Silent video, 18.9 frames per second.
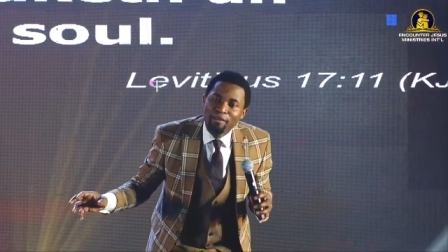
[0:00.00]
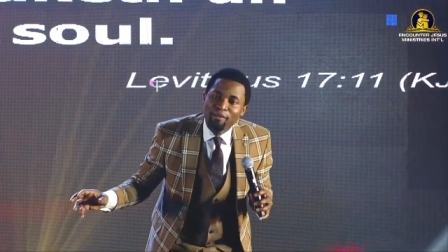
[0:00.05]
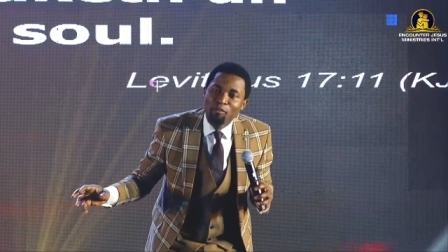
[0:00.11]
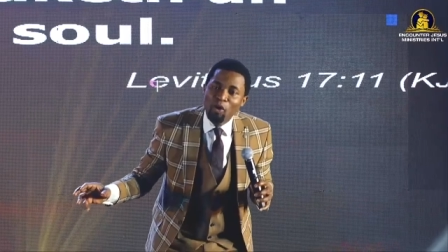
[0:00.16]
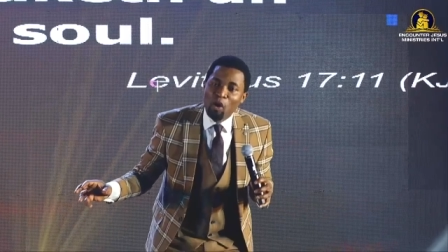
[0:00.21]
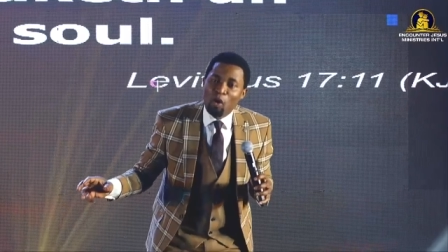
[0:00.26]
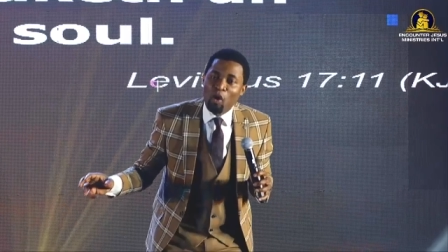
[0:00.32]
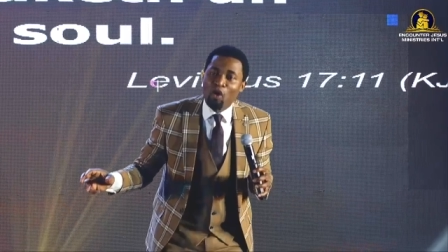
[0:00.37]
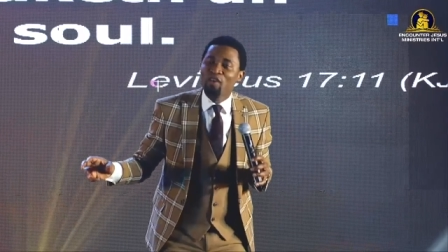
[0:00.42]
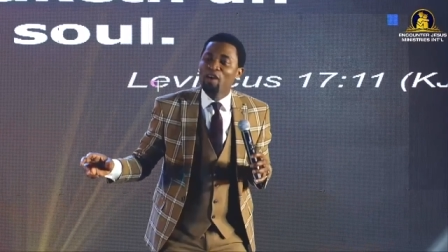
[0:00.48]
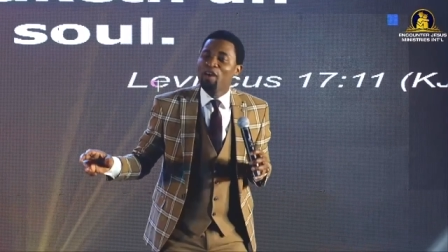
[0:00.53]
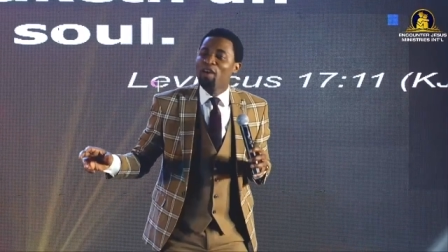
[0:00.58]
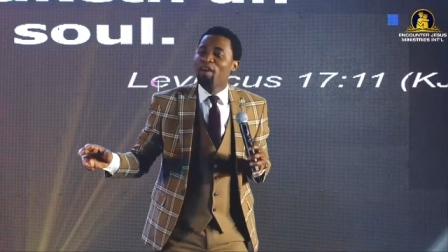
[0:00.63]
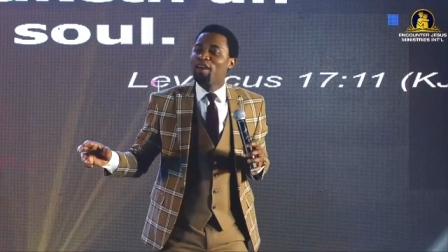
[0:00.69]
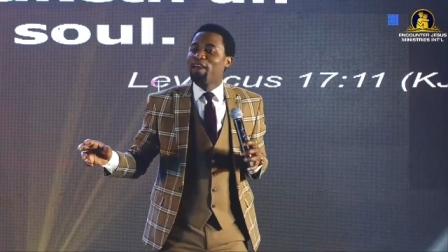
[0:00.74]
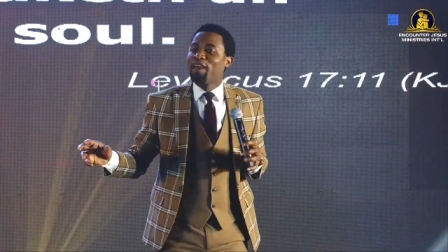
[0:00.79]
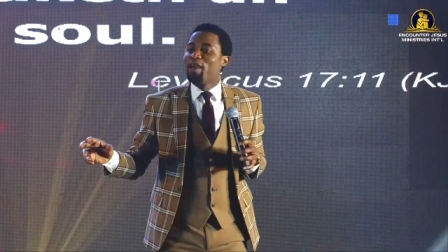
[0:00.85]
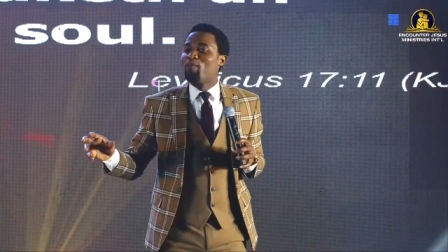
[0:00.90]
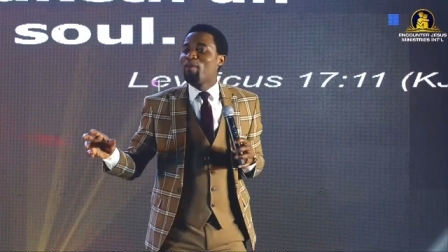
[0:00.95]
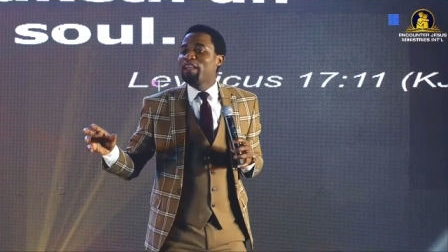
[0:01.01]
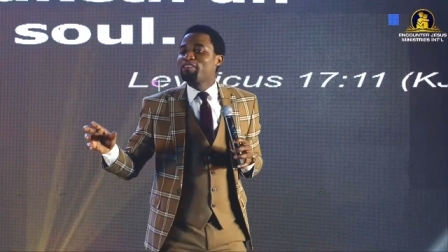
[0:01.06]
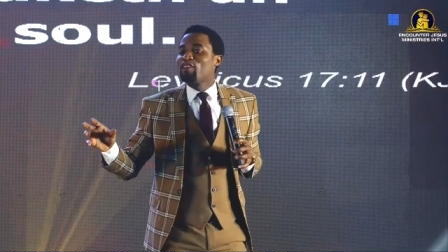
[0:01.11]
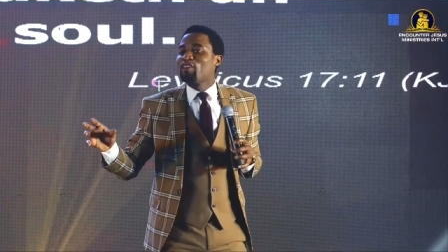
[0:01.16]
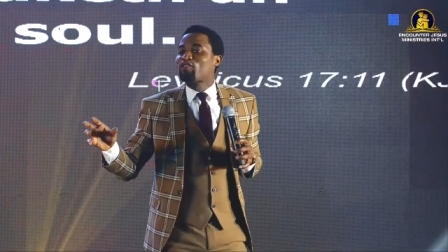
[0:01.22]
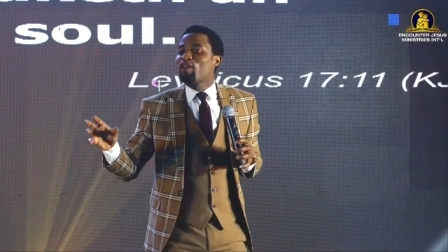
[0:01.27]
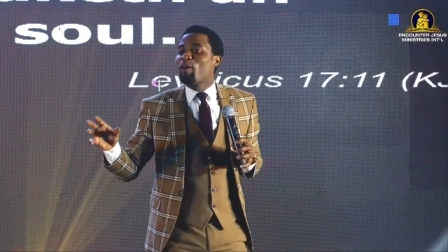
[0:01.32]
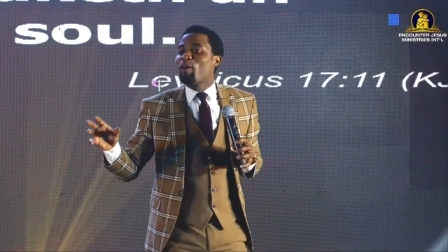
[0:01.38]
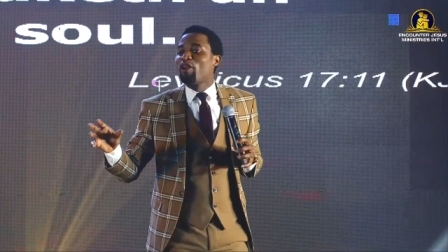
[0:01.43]
Because
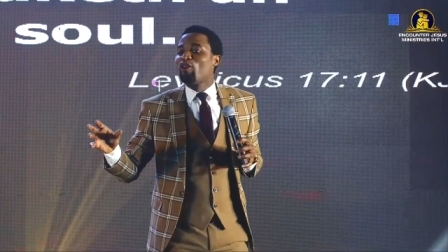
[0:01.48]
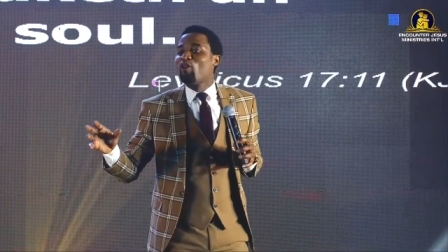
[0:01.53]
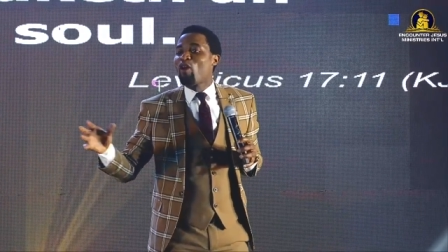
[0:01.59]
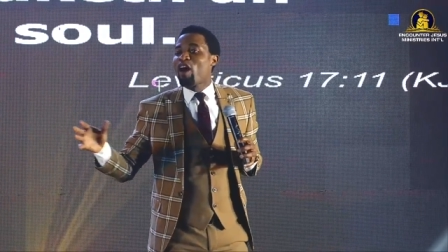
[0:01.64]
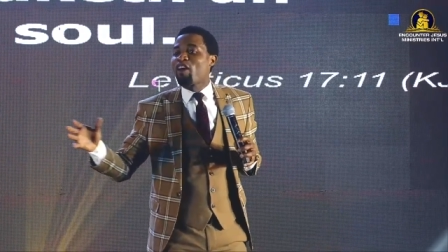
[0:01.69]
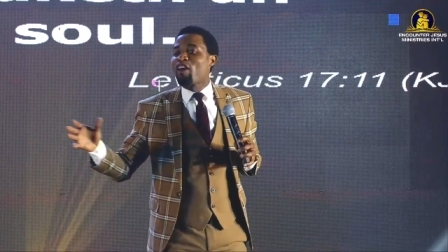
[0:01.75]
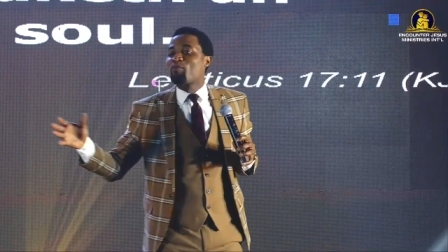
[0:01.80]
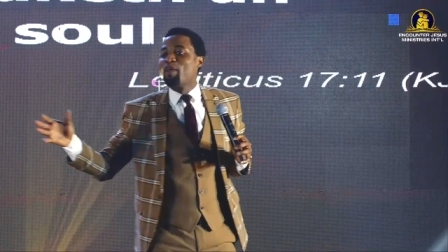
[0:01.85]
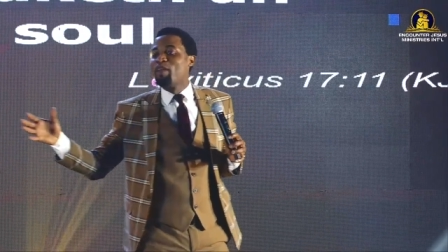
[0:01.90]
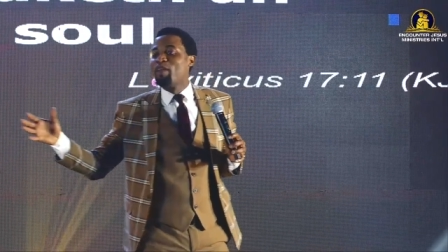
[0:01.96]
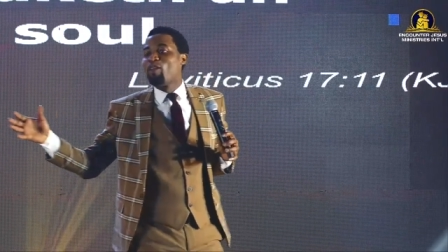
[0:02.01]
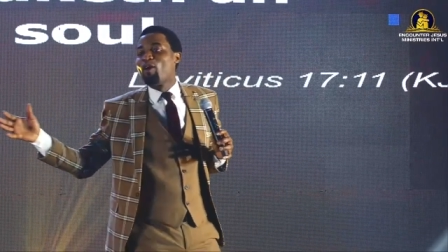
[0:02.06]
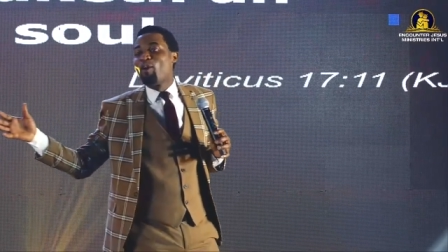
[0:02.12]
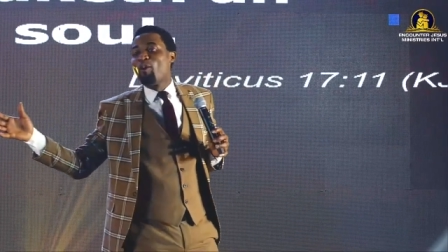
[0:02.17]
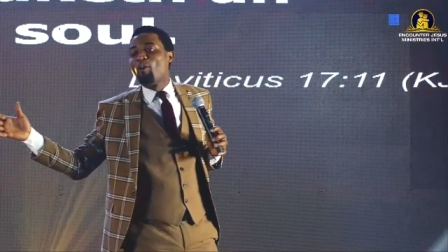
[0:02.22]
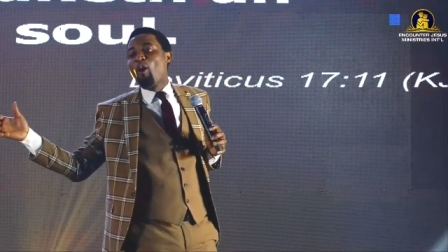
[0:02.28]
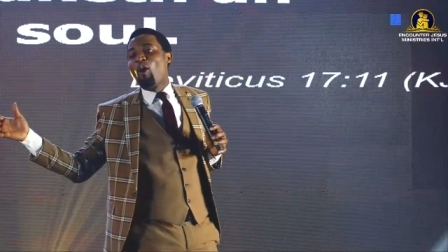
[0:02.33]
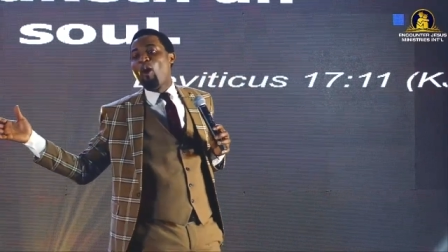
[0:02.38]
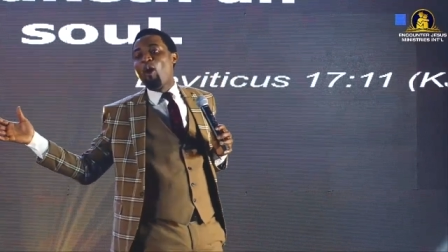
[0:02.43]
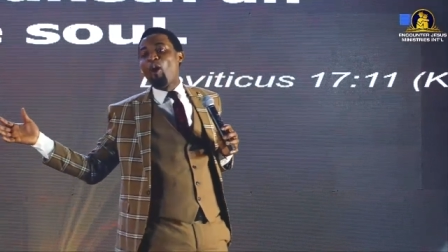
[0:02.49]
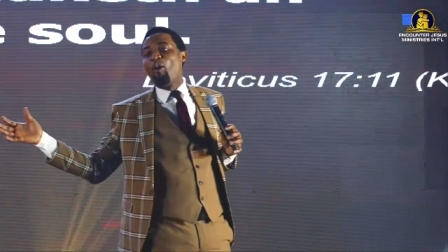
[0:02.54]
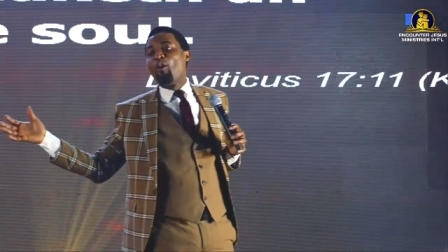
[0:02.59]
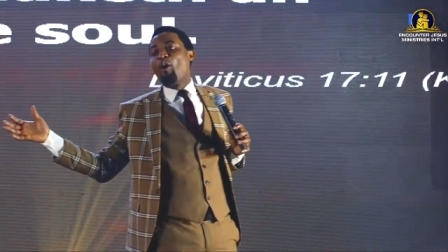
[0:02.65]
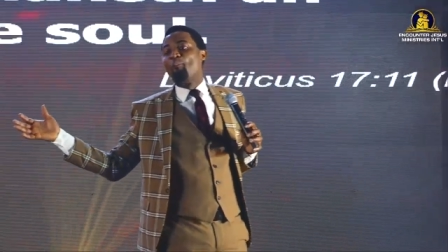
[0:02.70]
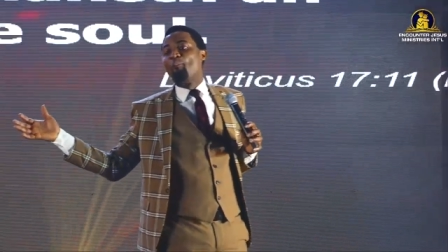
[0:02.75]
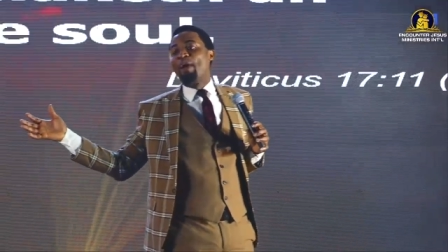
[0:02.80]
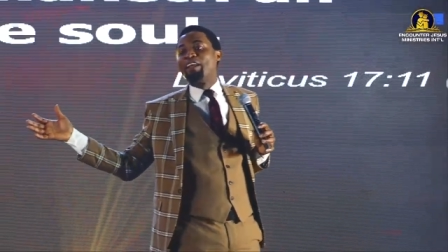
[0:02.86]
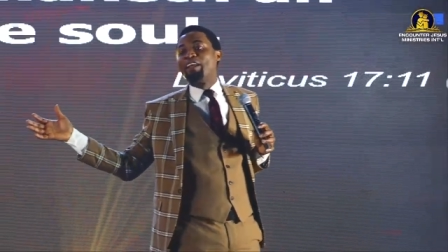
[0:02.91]
imagine somebody who has been
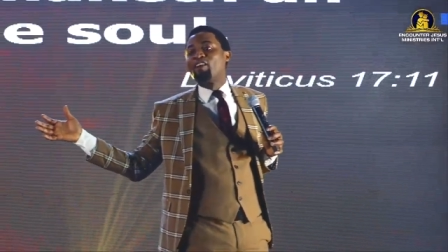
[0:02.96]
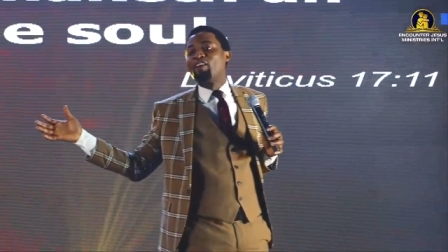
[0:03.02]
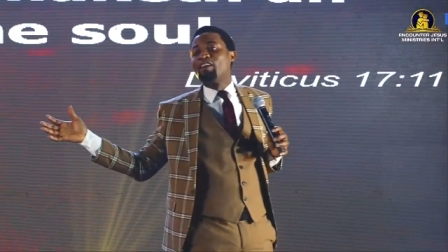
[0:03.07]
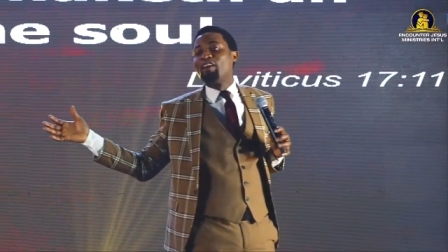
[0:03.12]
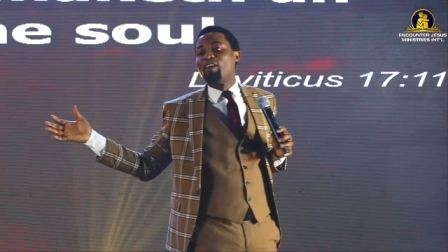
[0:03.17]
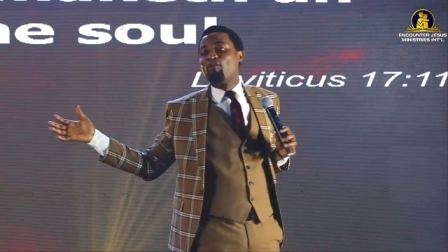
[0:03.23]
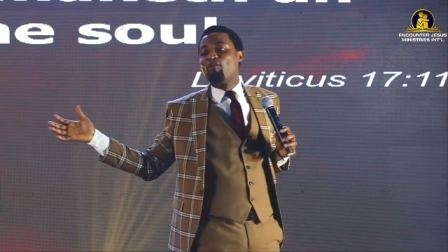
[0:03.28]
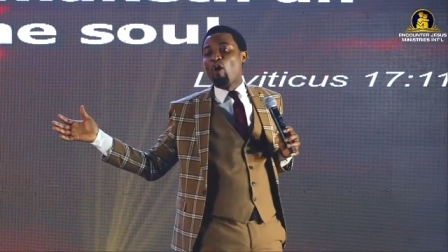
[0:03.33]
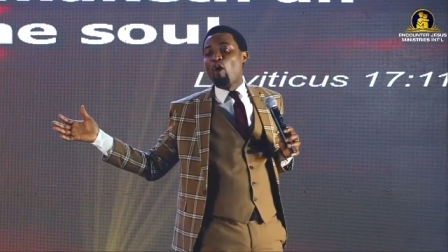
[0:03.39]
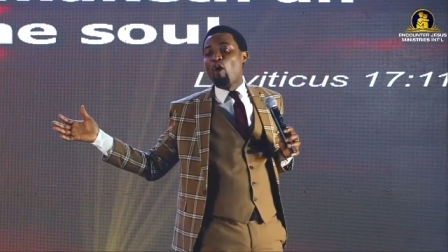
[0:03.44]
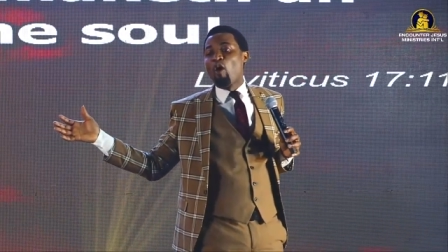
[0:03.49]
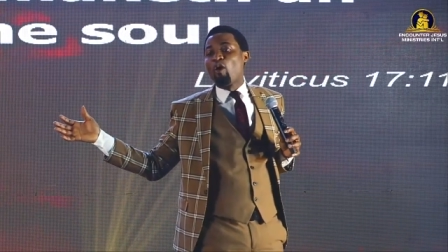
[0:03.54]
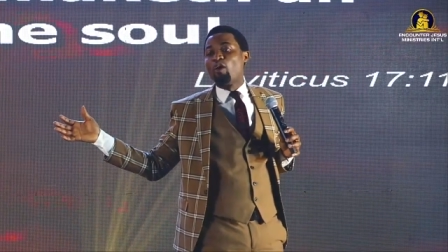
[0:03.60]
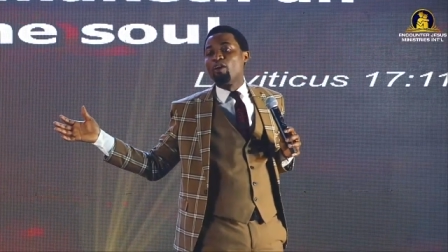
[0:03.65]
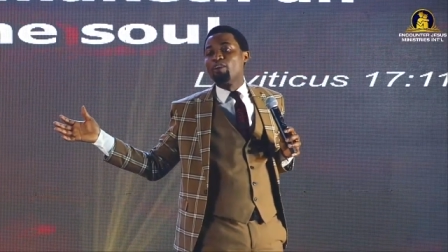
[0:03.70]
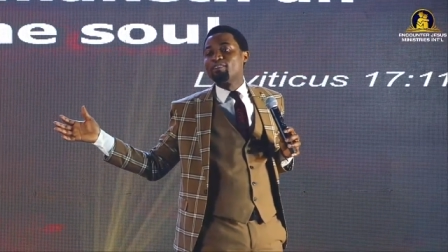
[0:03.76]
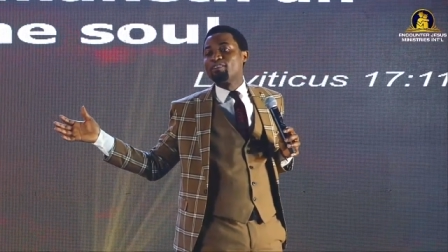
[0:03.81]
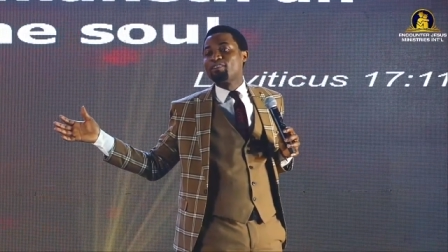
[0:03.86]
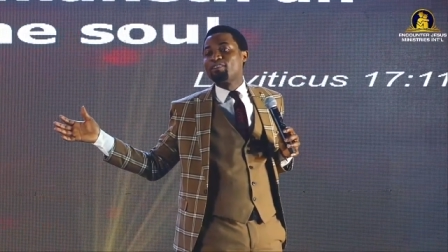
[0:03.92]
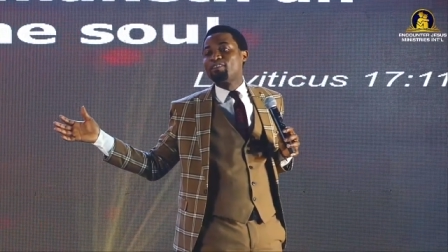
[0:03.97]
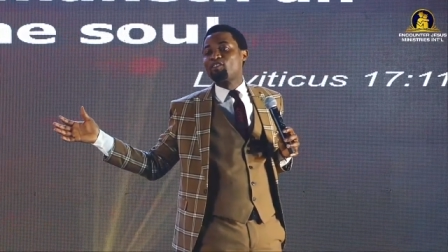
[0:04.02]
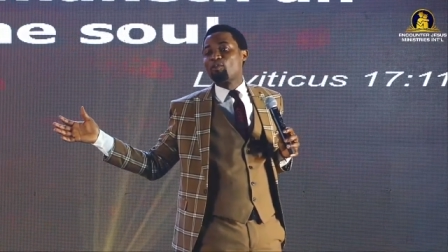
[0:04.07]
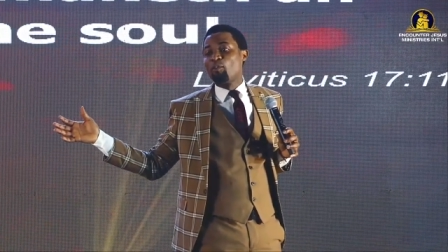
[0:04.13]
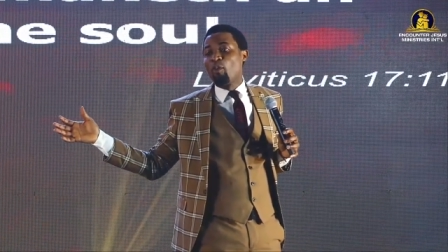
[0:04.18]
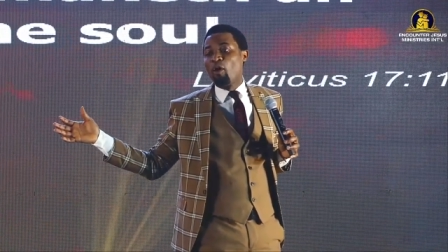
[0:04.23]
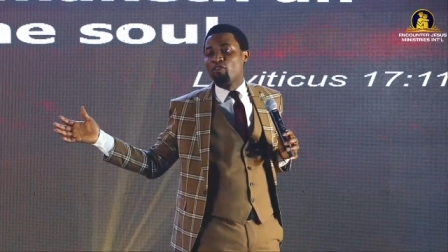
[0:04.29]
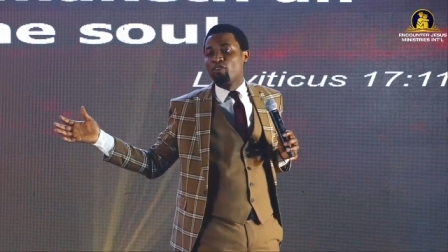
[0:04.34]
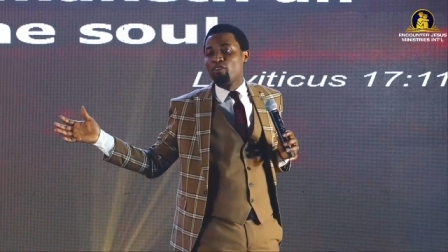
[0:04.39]
bedridden for six
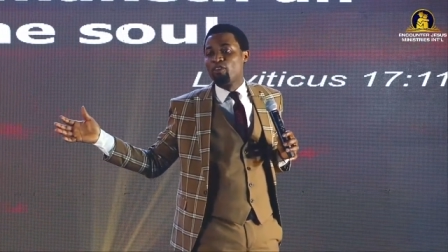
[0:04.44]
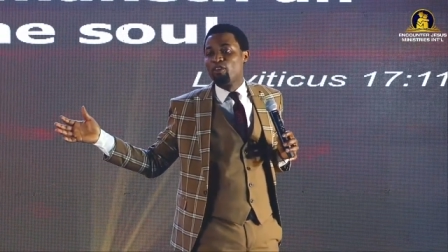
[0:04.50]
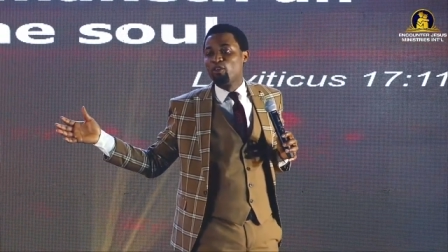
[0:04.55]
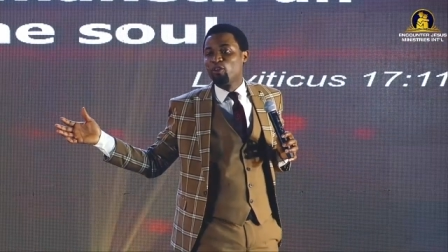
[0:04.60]
months.